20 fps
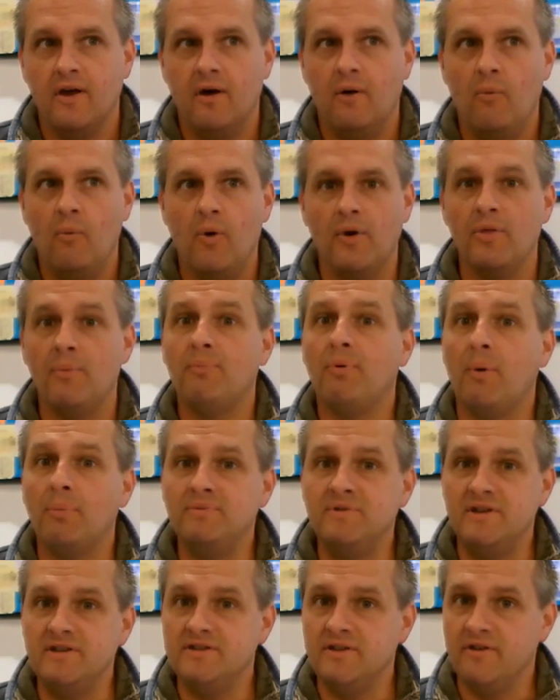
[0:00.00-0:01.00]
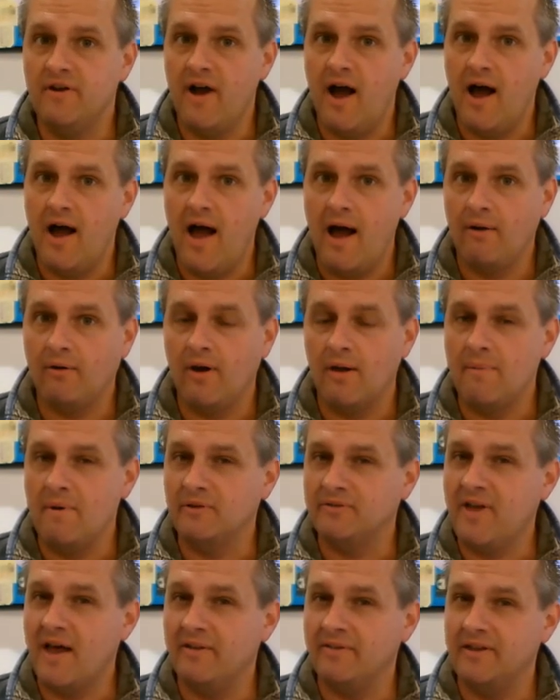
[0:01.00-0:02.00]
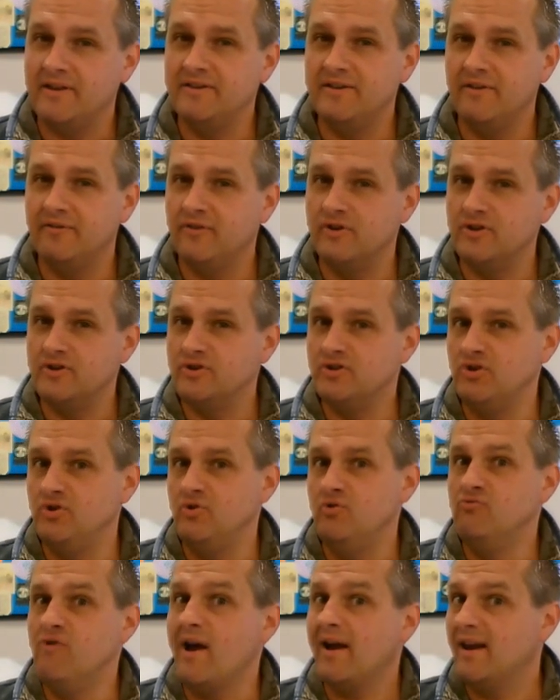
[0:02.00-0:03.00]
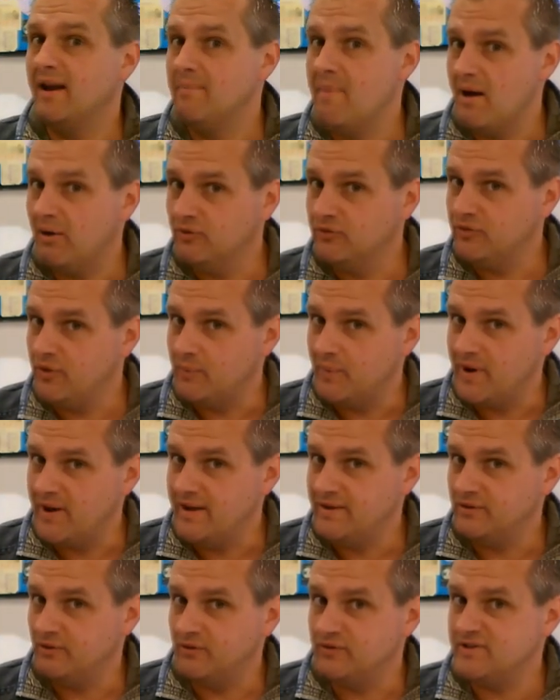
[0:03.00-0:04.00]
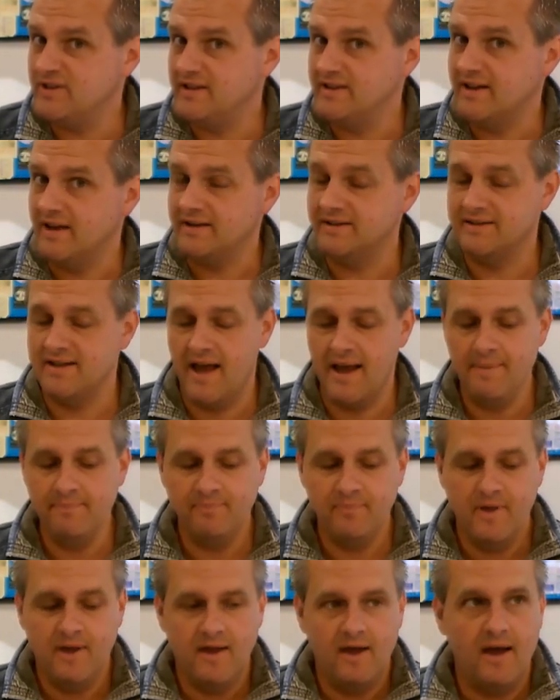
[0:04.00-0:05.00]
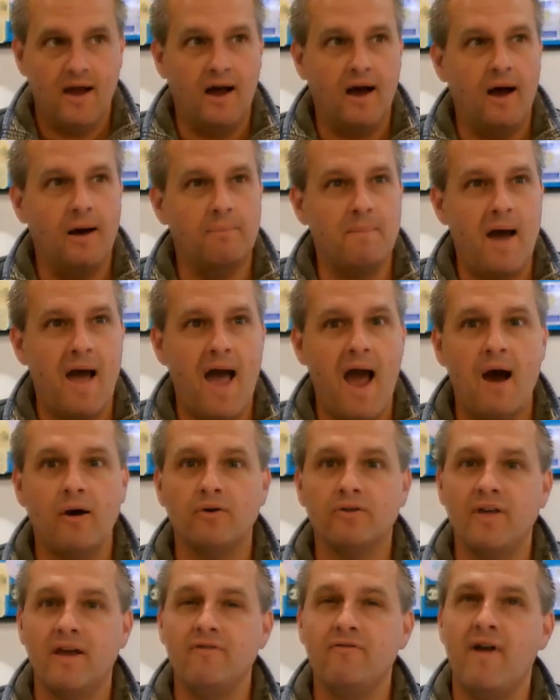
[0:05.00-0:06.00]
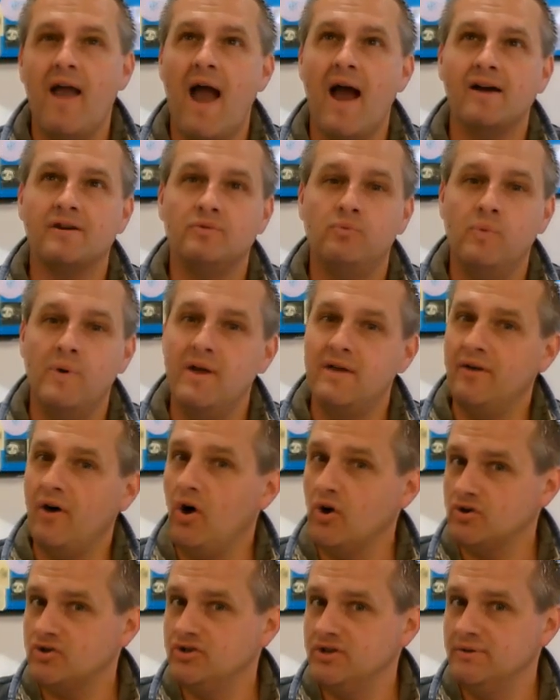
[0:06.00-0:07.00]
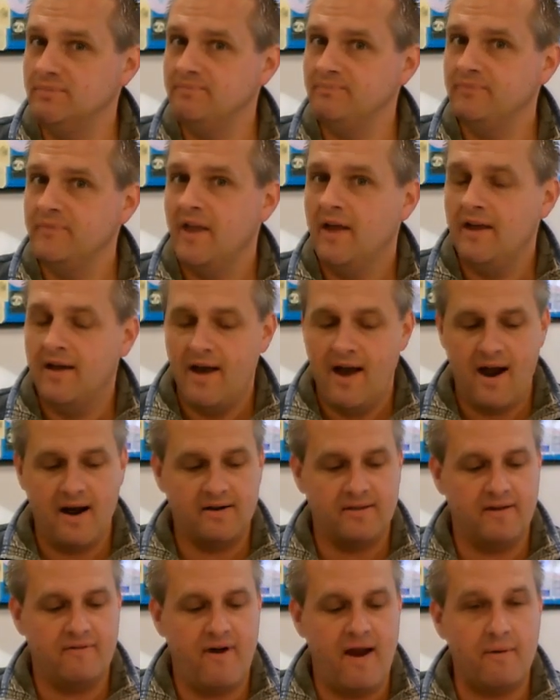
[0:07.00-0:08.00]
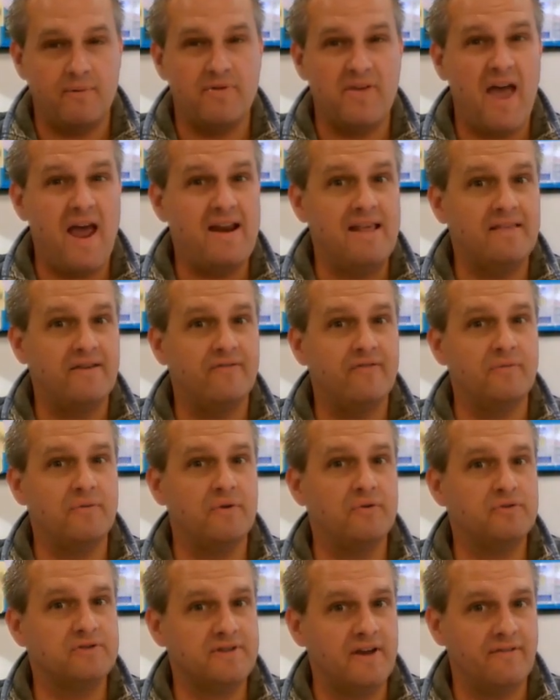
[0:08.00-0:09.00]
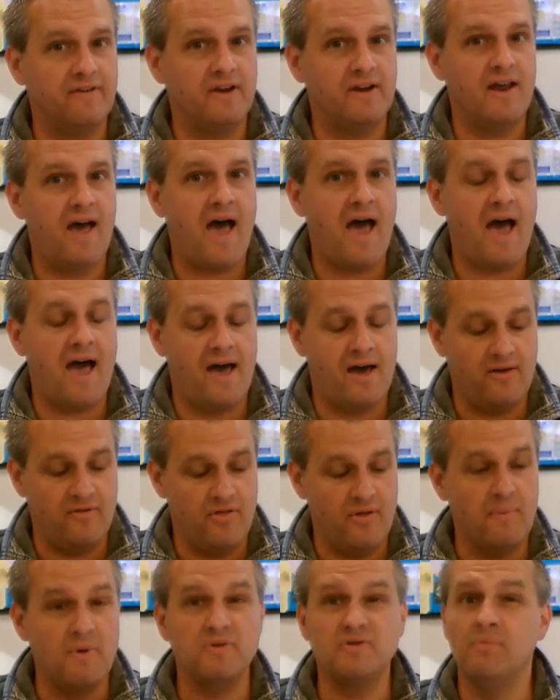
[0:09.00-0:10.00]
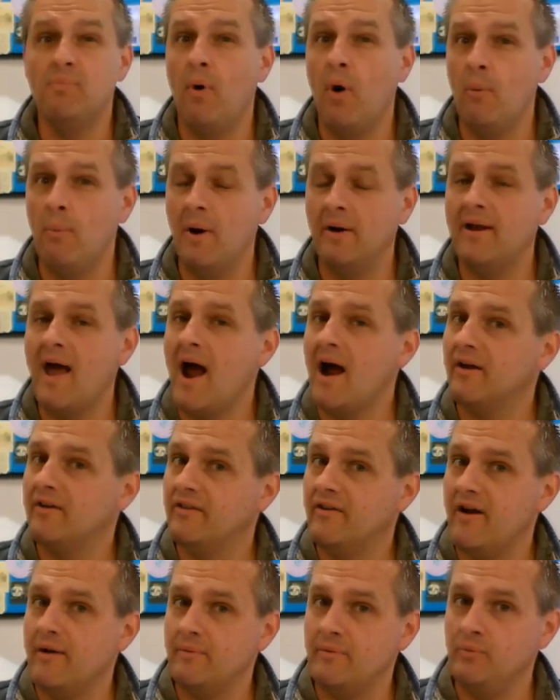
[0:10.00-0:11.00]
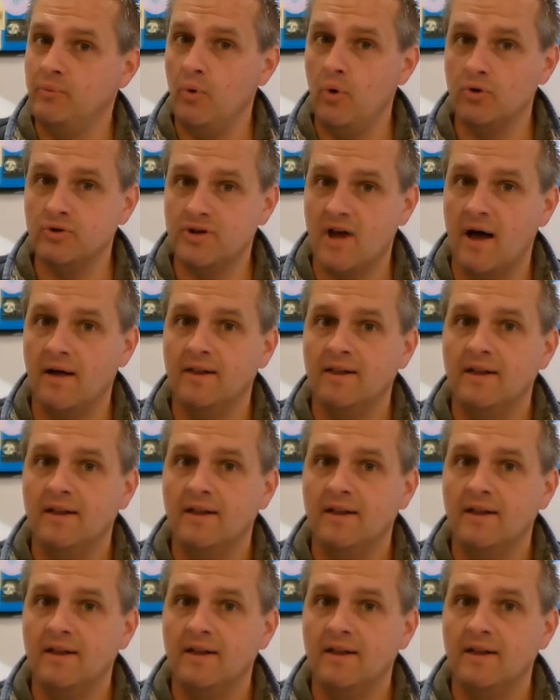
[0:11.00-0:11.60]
what are the properties of alkali metals, how they're different to regular metals that we sort of see day to day, how do they react with oxygen, how do they react with anything from group 7, and the most important one, how do they react with water.